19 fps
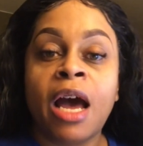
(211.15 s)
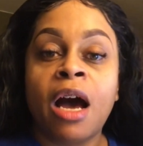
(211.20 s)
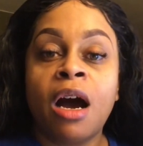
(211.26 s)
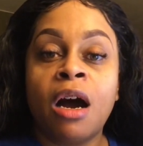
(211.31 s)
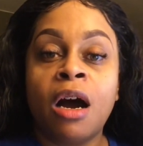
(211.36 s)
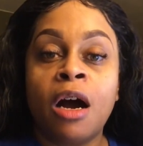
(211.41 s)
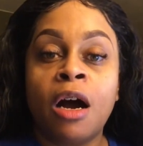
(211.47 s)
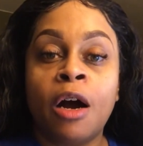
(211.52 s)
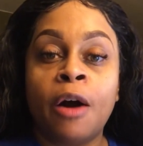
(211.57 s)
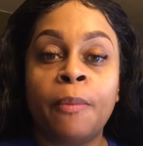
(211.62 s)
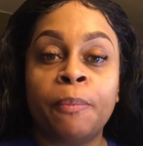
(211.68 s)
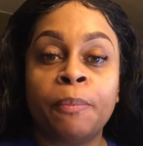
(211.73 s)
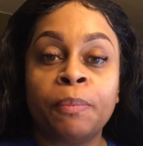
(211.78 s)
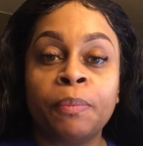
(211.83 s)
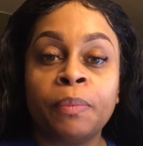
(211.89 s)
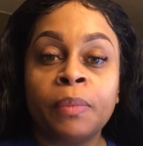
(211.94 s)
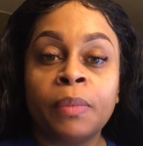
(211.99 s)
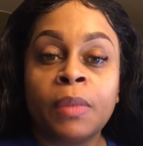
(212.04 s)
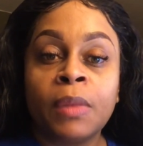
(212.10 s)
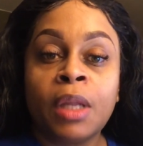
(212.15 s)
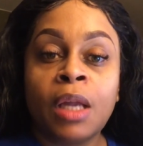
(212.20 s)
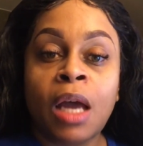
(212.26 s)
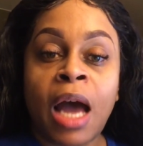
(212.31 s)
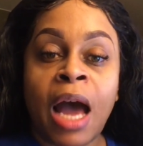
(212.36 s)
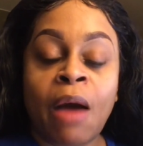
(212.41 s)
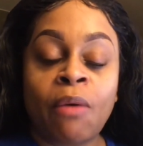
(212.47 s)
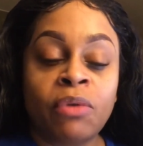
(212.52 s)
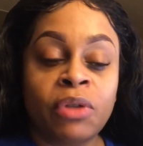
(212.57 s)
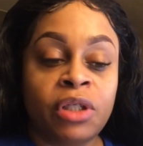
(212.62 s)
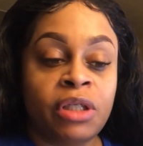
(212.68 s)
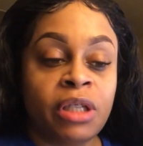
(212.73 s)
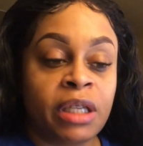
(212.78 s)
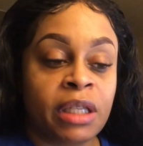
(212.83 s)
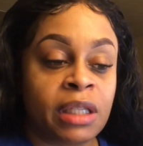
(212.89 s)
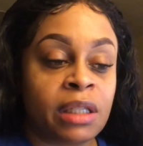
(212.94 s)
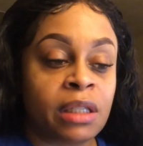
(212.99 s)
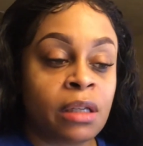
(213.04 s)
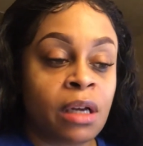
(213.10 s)
I was
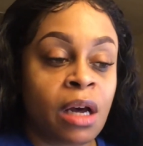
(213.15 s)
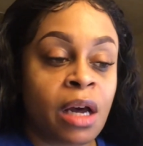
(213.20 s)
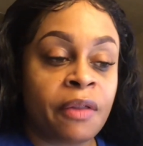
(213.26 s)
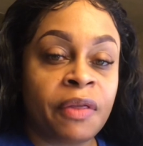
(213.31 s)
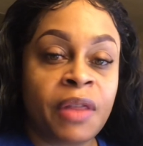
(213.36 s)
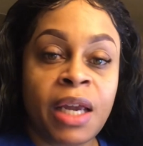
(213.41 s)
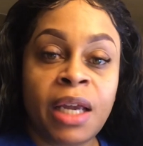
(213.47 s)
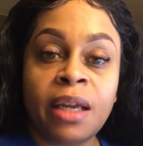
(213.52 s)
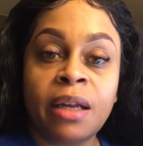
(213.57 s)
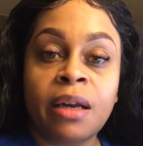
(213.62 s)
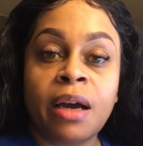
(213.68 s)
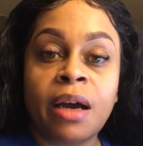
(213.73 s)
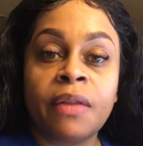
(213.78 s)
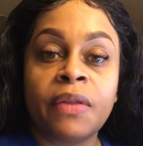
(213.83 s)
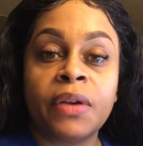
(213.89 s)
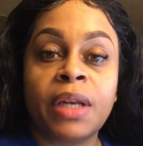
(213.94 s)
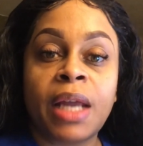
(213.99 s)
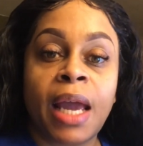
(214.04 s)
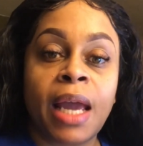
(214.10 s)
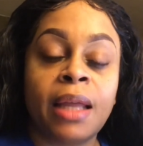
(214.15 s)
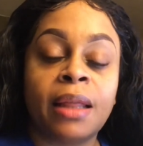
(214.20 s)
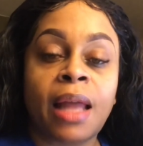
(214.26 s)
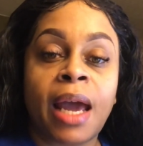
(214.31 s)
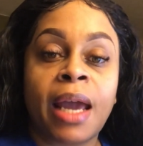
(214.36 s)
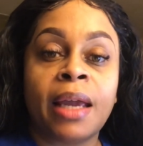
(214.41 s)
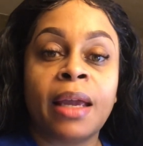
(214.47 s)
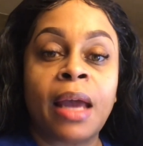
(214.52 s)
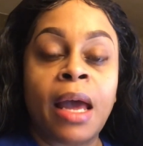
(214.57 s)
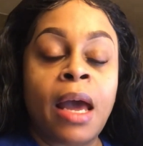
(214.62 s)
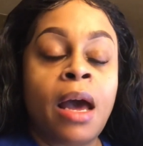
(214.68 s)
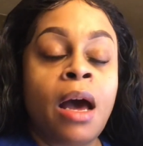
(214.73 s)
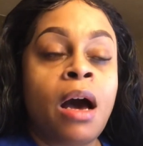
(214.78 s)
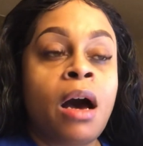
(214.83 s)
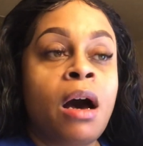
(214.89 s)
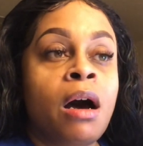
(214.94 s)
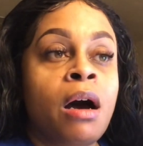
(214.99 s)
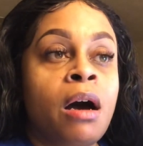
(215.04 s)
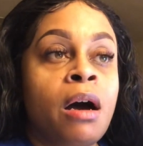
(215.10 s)
just thinking the other day, like,
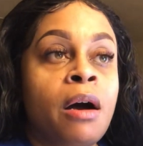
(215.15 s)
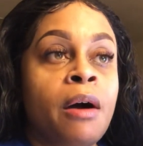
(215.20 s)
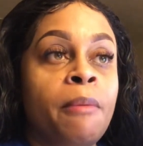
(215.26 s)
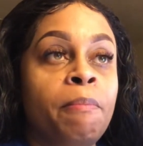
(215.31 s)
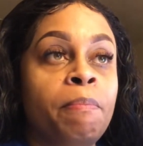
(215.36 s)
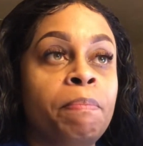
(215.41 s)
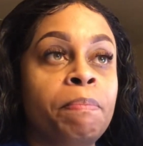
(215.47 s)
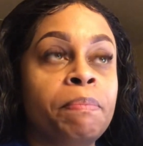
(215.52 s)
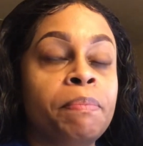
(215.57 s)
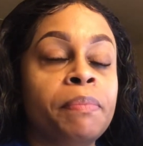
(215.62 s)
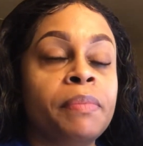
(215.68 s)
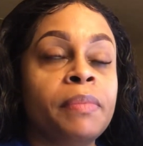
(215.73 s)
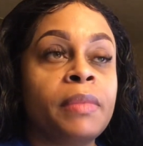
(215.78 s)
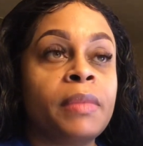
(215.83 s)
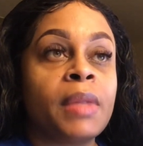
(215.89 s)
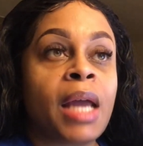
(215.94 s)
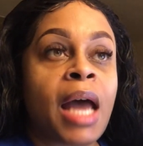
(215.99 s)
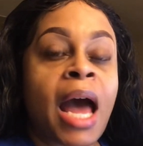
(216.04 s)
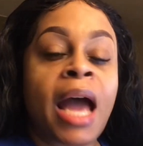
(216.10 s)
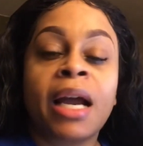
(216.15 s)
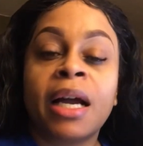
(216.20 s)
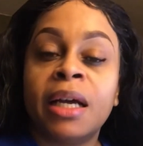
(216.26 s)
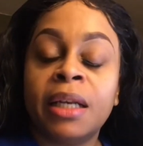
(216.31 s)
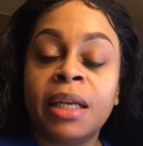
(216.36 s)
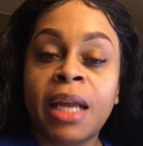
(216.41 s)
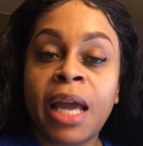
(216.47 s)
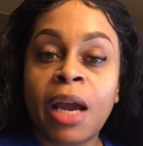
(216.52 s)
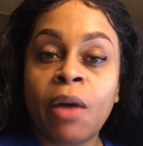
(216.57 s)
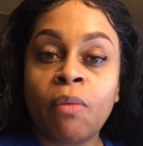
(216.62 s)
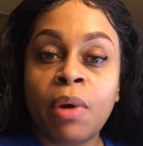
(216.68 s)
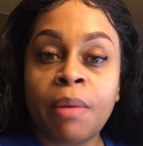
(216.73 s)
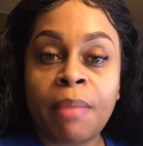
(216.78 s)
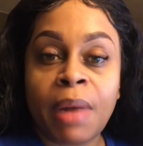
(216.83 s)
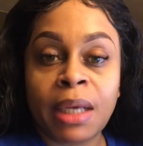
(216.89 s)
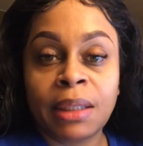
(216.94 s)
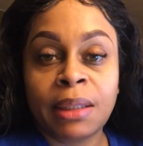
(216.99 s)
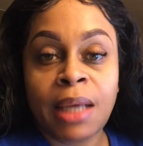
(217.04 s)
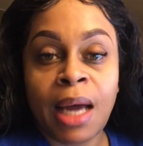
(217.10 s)
I connect with
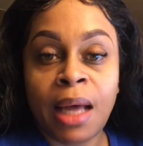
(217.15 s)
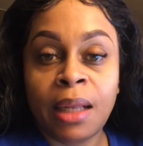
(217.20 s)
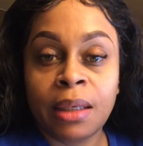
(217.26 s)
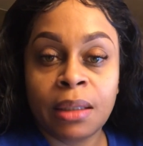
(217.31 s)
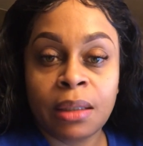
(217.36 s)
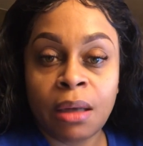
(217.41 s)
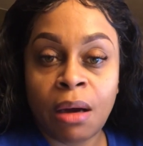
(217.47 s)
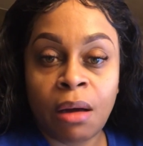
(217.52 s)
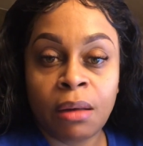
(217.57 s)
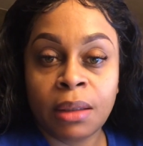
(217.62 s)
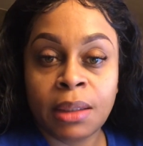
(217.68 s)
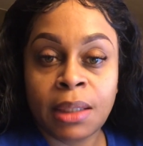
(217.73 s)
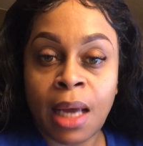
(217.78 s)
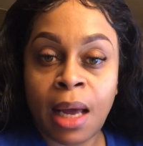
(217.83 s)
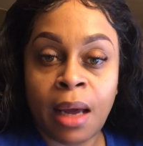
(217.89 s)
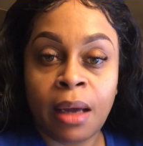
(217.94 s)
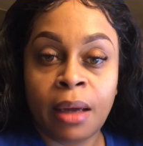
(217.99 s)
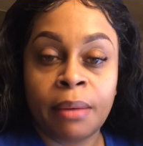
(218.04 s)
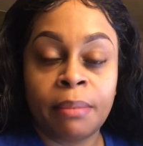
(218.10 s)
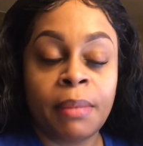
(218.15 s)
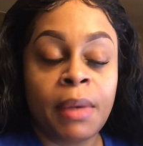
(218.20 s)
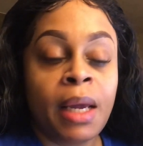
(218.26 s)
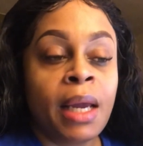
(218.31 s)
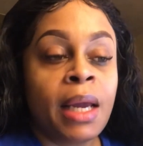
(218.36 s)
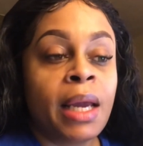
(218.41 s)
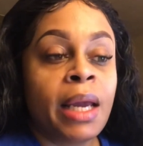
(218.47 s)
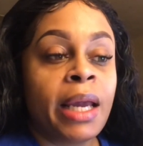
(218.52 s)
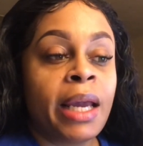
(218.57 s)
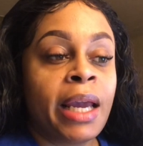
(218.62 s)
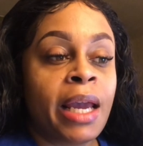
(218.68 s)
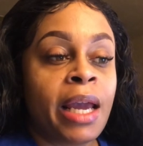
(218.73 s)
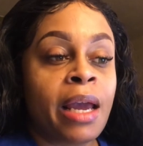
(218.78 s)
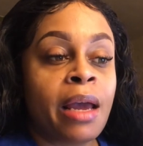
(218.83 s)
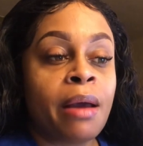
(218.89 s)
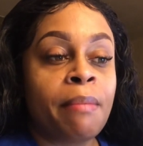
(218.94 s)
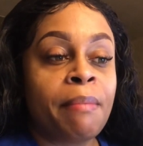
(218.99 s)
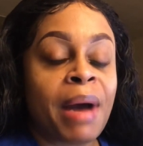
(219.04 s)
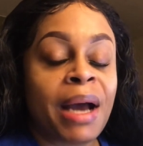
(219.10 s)
my silence all the time,
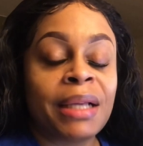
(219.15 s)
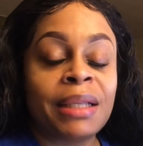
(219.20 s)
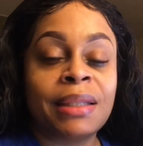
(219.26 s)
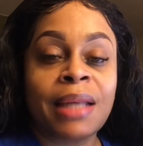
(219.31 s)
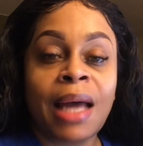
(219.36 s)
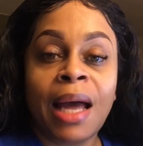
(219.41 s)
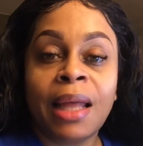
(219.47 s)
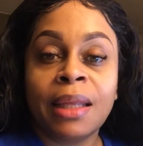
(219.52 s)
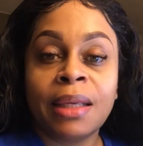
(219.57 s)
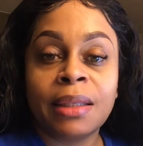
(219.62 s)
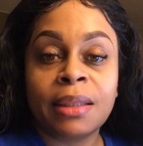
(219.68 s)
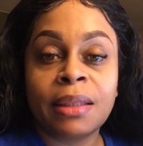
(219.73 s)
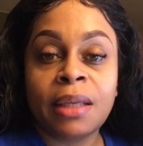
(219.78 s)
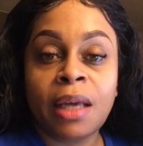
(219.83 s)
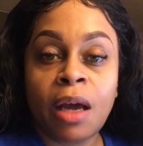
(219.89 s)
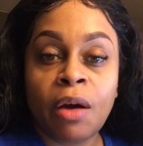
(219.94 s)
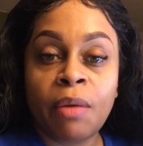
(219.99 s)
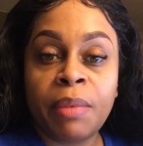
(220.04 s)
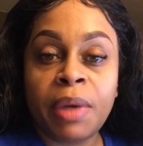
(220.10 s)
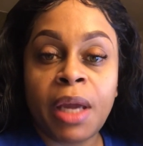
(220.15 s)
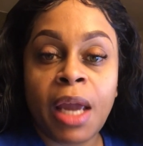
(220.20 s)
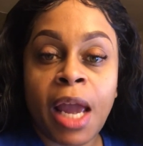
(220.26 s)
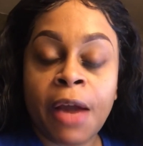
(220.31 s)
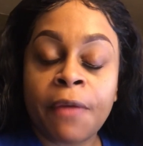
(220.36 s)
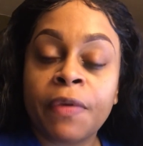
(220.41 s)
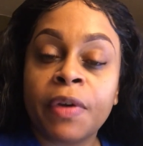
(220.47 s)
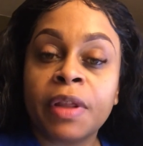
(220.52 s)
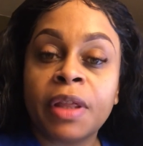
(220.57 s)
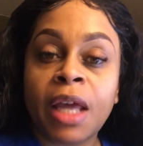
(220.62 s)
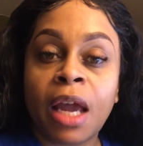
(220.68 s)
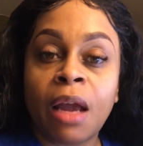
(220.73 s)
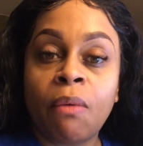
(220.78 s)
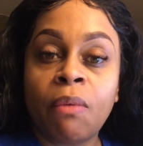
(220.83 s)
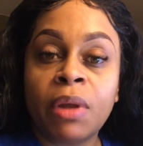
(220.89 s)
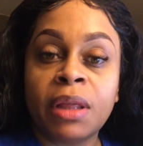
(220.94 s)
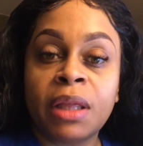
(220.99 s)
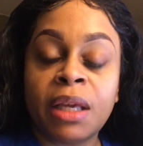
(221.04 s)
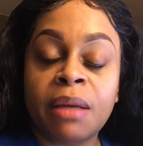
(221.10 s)
and my silence tell me everything
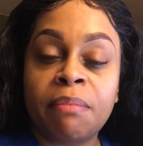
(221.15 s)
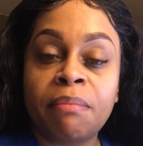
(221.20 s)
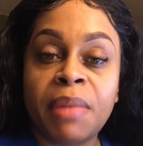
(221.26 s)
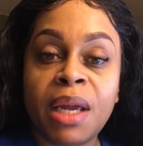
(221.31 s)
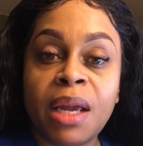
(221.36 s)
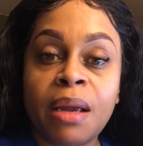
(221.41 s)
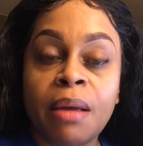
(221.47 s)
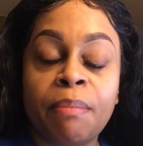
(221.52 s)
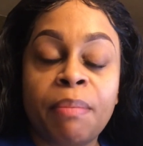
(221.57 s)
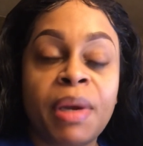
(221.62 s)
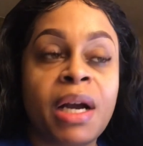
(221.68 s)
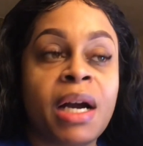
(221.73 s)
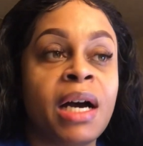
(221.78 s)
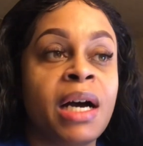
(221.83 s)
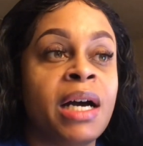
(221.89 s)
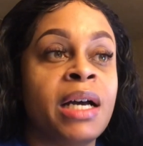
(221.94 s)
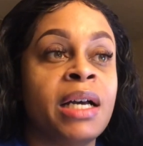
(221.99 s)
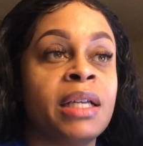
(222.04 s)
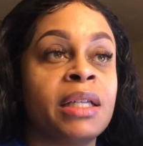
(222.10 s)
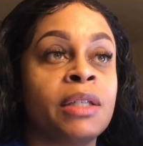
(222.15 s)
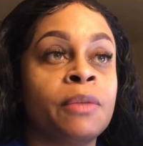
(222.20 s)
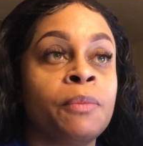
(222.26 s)
within me, because